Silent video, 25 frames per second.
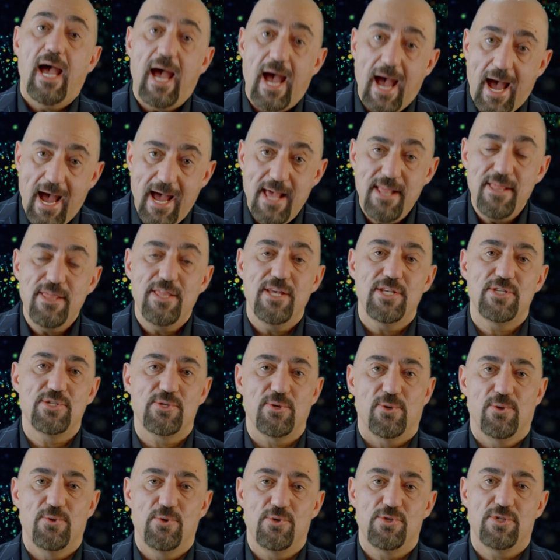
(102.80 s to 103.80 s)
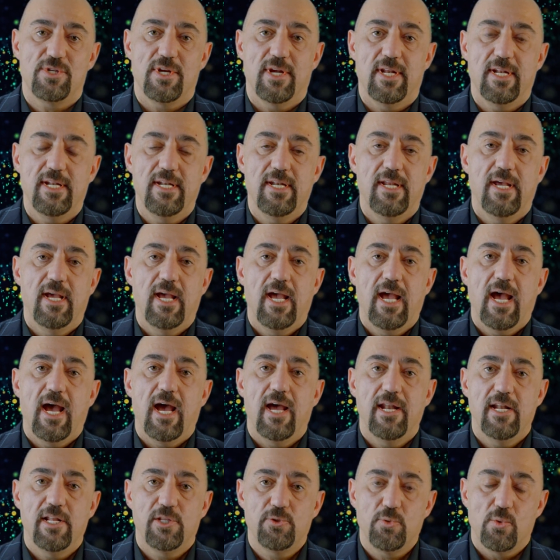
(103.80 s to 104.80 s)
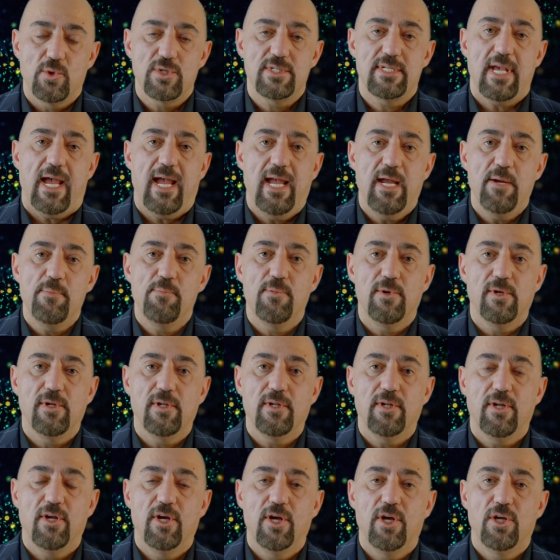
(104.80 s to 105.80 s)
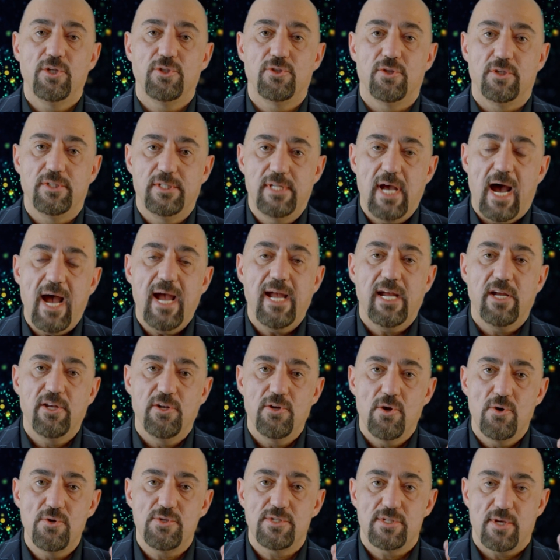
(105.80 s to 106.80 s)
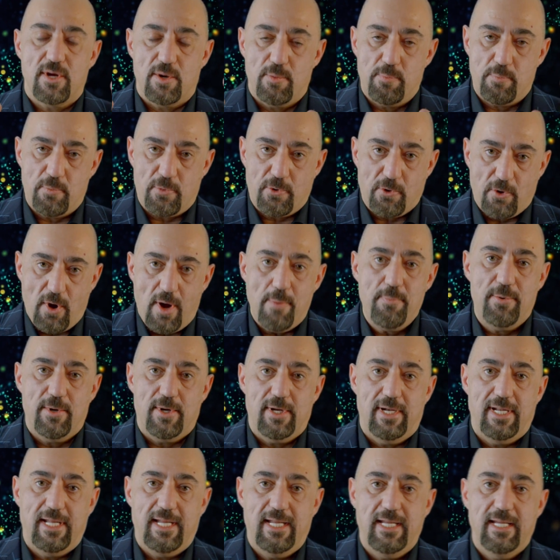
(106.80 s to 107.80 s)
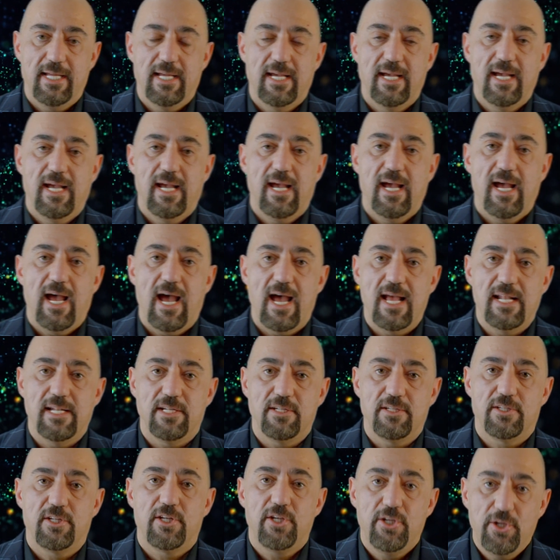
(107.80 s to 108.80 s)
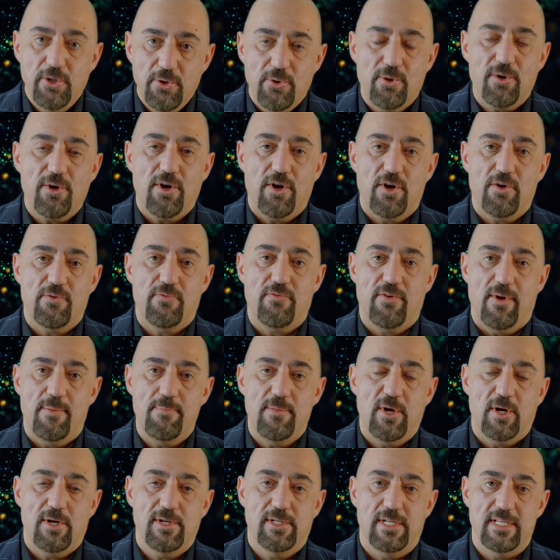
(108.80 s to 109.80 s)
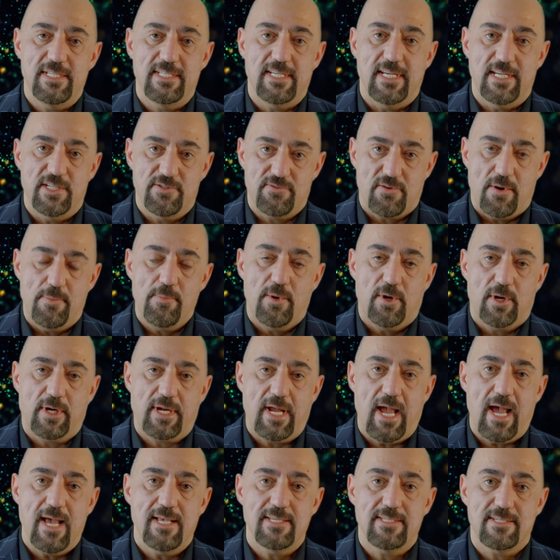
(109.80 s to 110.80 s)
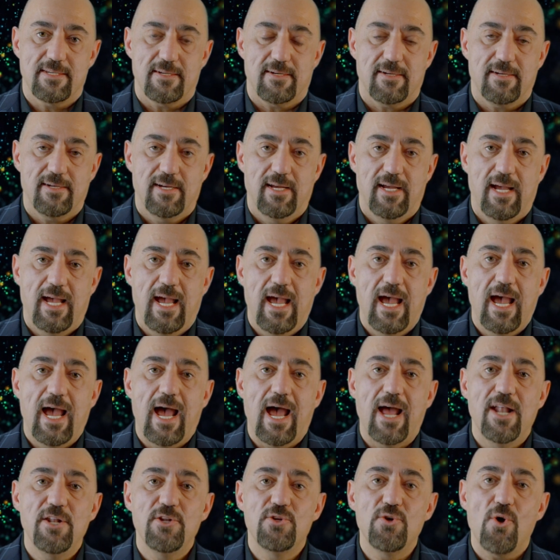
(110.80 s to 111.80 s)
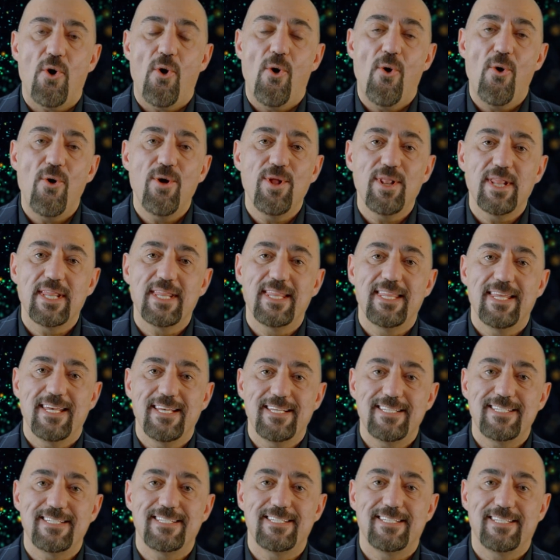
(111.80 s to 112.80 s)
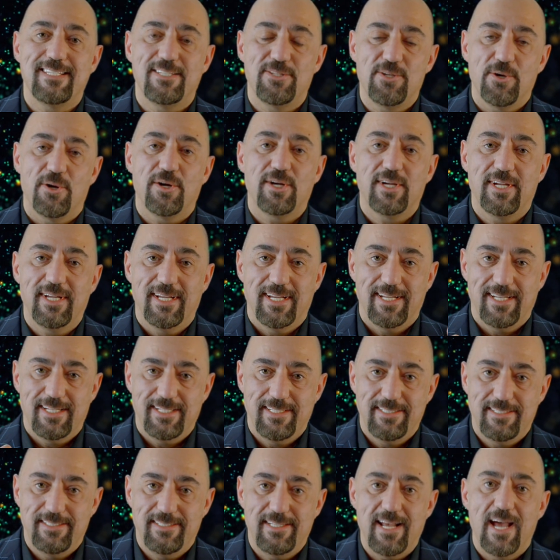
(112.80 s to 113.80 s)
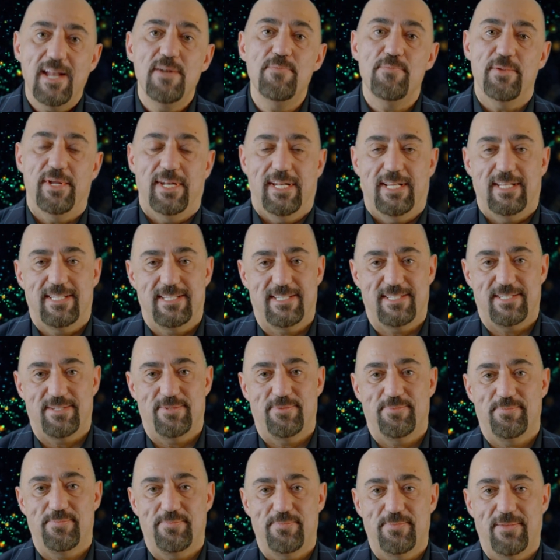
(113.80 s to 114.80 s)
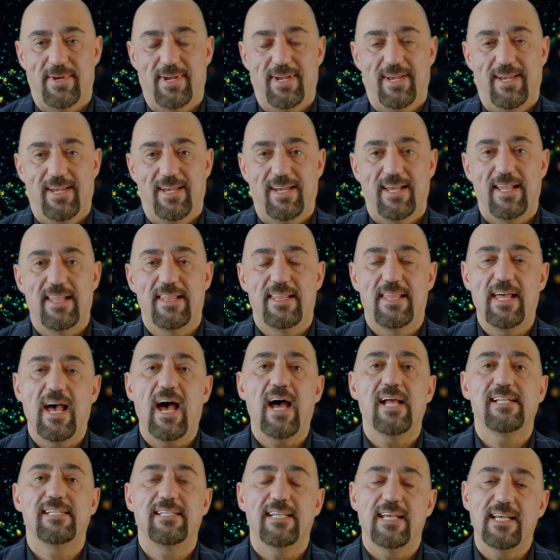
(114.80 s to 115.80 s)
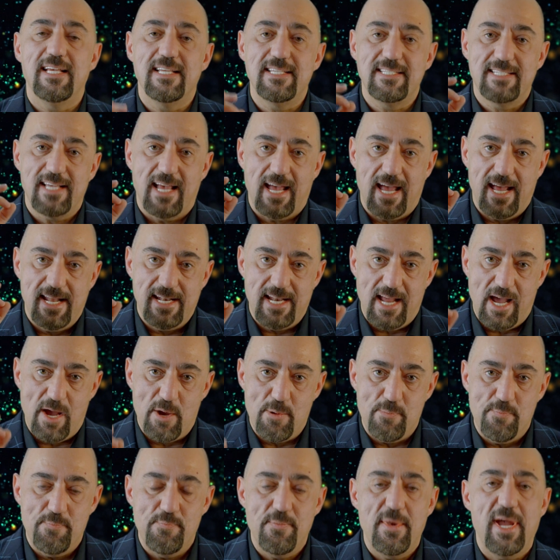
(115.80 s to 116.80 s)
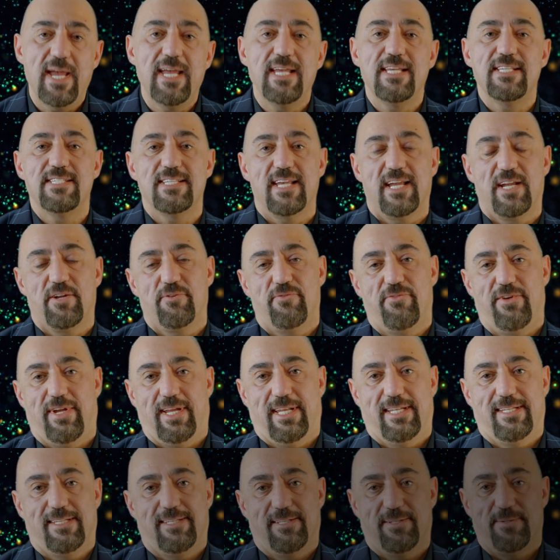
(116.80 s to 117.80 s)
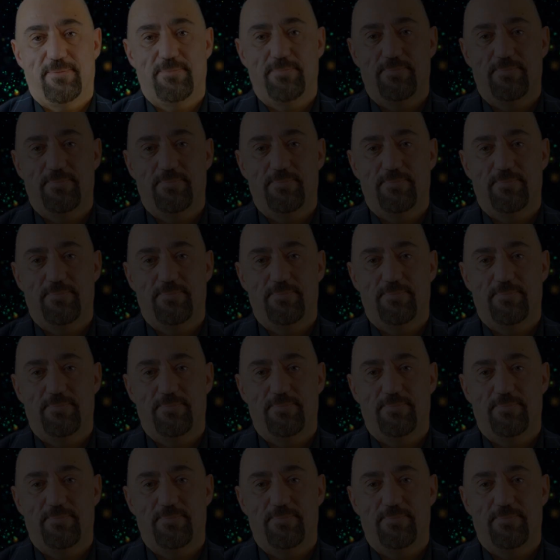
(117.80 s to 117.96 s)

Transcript: and the solution, and it was able to diagnose her properly and cure her from her disease, from her cancer. And all this took 10 minutes. That is an amazing feat.